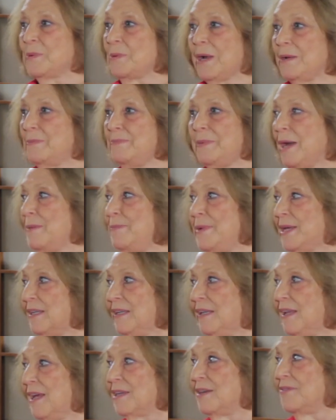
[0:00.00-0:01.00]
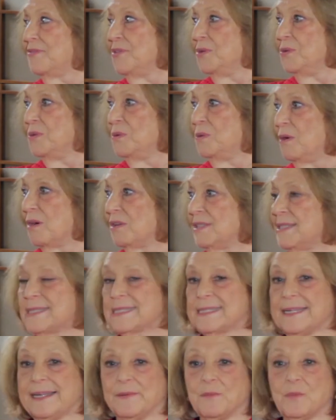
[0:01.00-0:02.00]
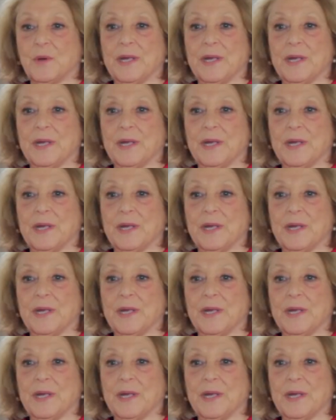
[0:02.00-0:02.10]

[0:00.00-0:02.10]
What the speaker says: I bet a lot of you are the same